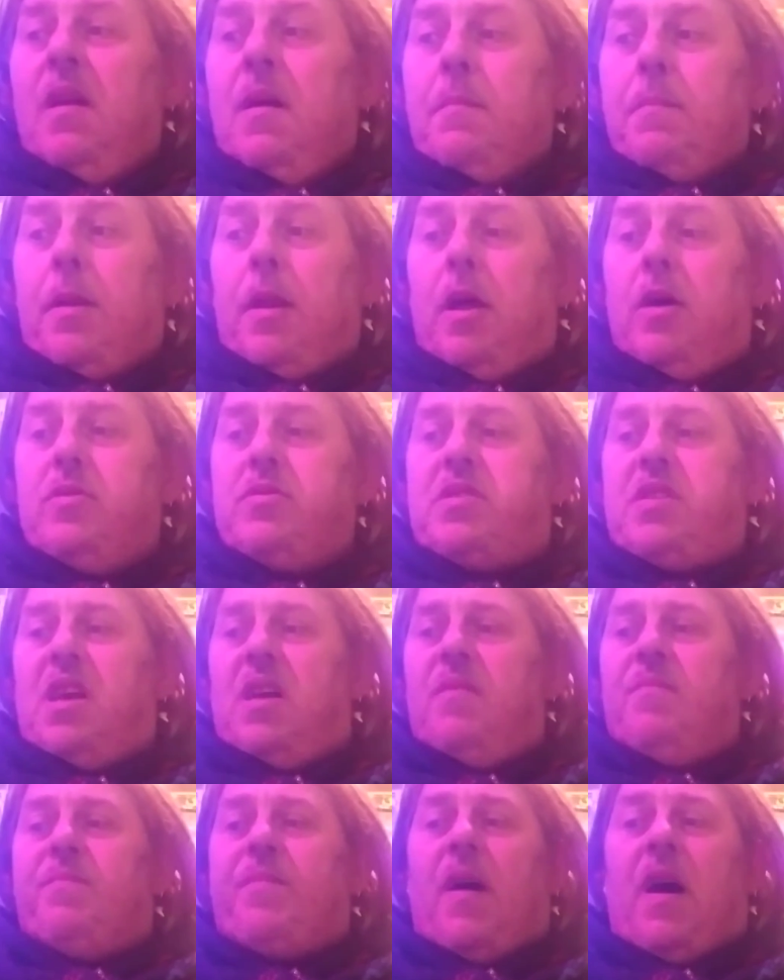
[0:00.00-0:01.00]
Pelosi
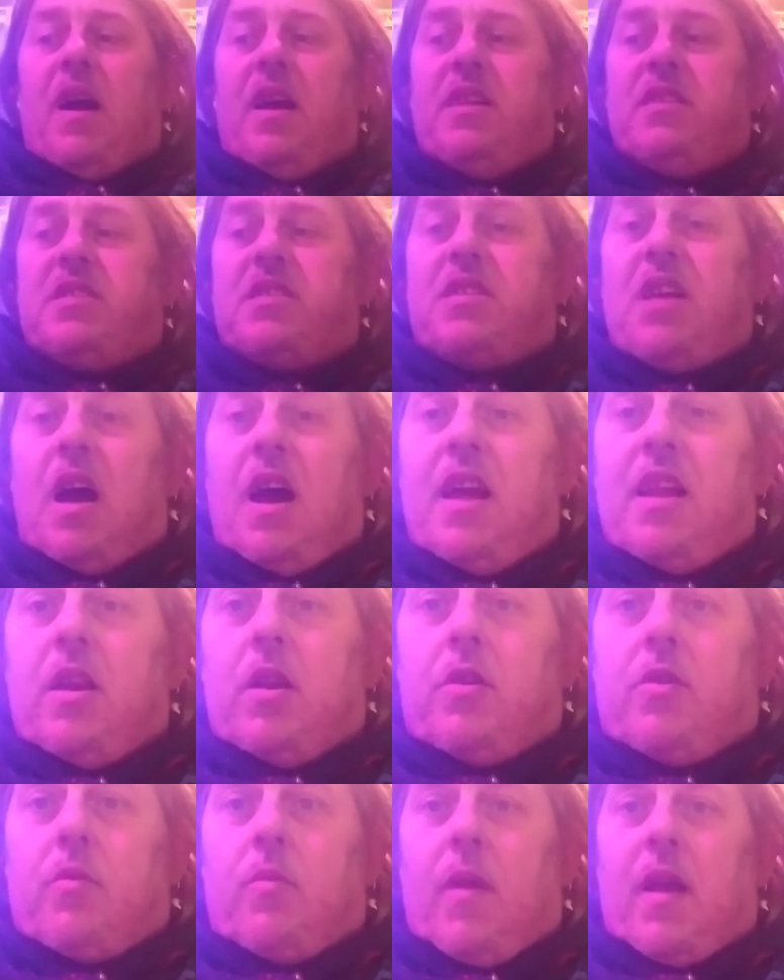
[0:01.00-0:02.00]
and Feinstein
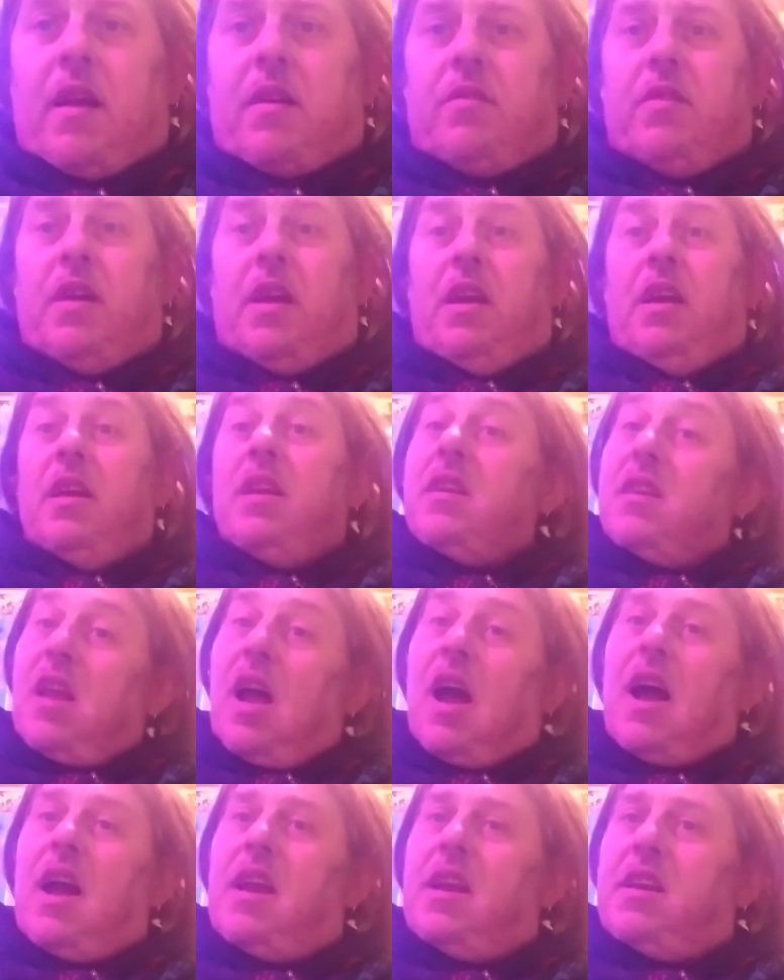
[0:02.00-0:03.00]
are directly
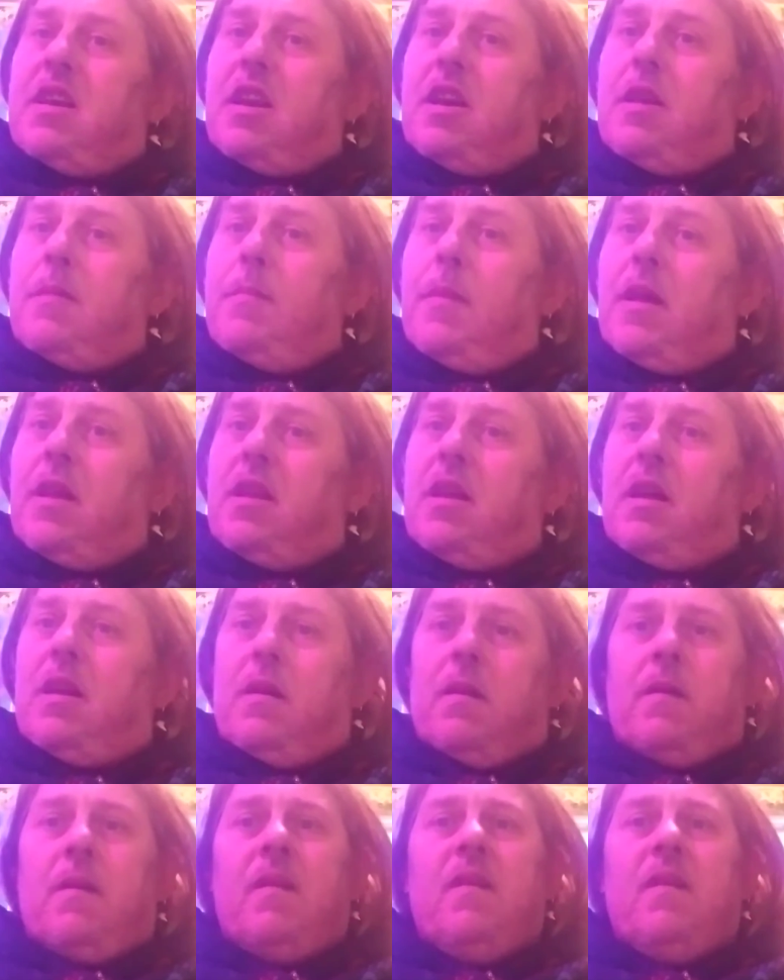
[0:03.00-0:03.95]
tied to Dominion.